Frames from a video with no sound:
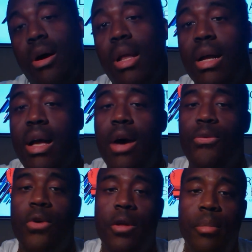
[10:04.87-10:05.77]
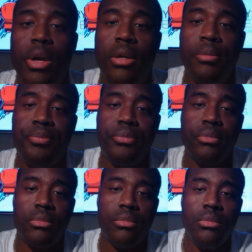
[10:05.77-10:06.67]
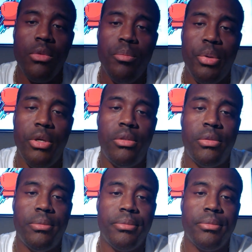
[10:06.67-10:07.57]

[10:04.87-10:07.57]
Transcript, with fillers: all I got for you, man. Peace.